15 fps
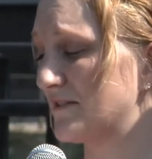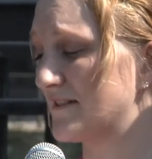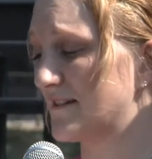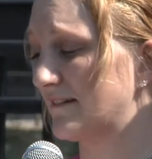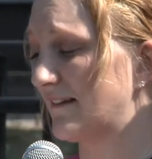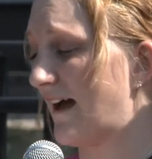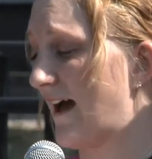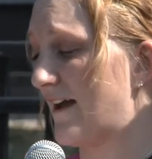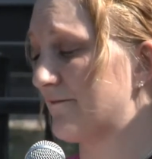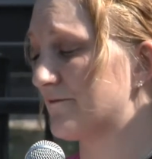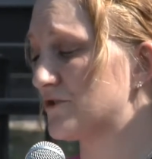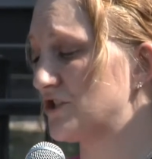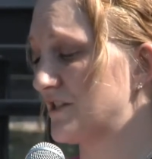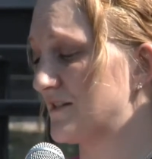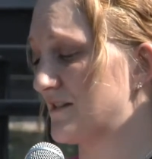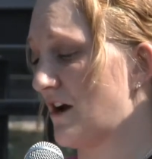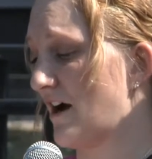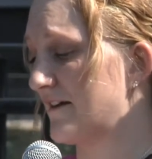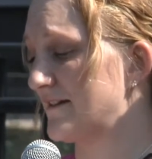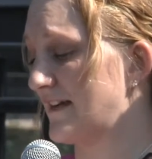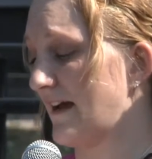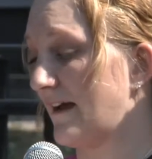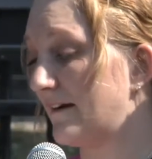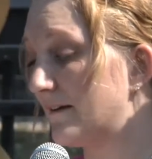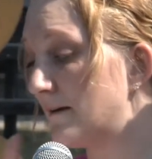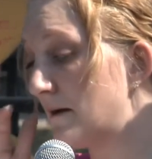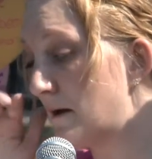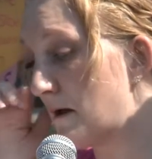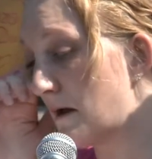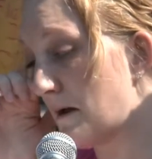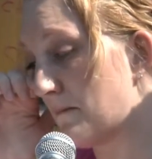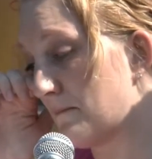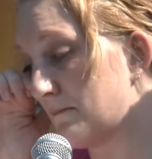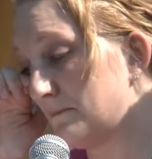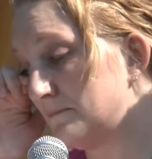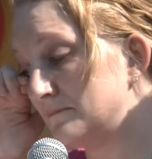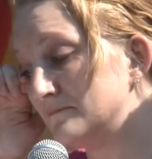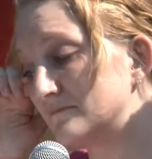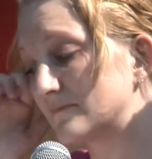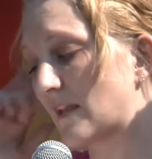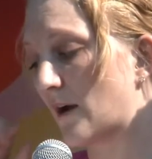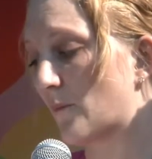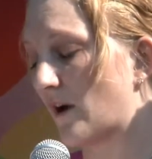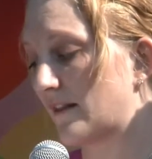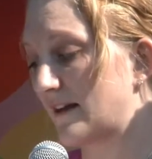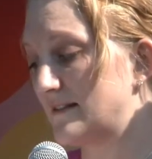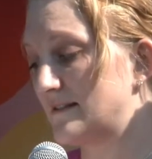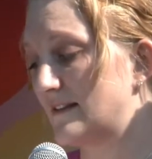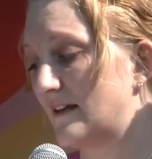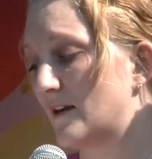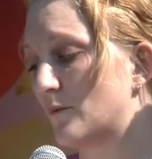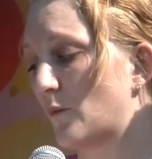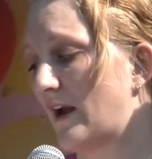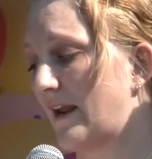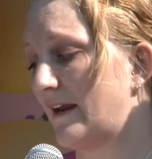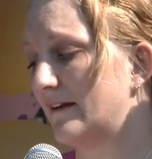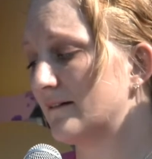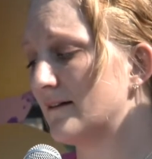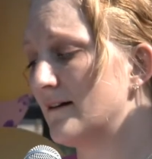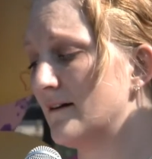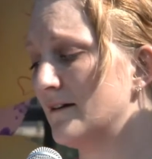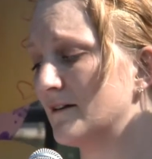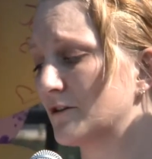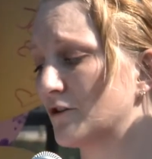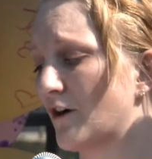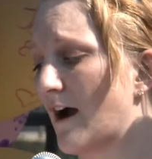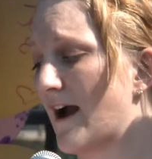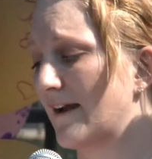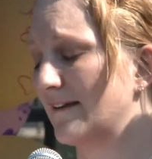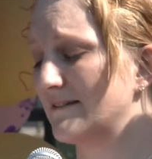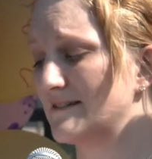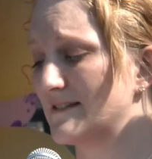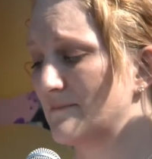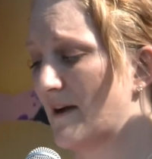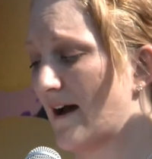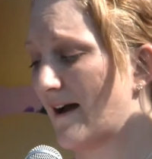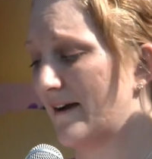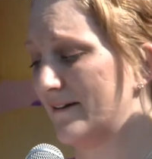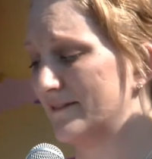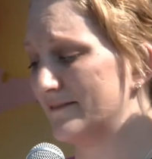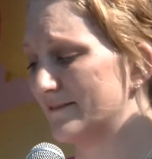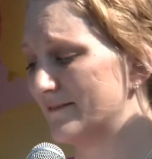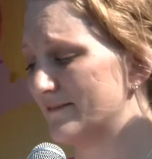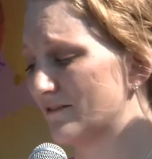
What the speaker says: is alive. She is not dead. And while I sit and wait, cry and smile,